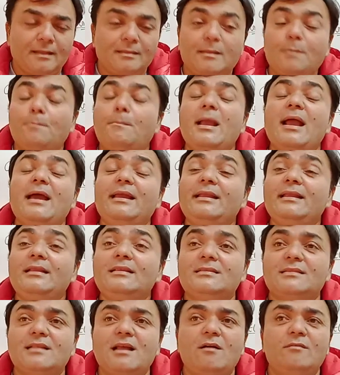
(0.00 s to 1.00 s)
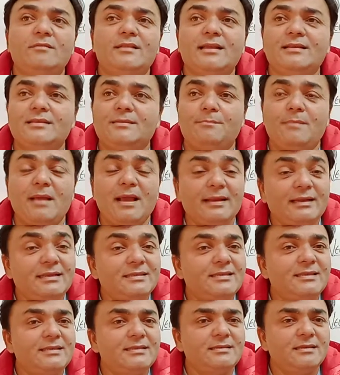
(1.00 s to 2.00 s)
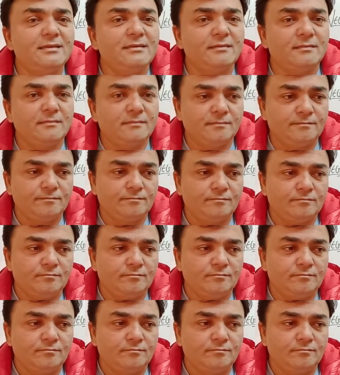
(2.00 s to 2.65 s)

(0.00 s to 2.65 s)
the berries, now there is a berry season.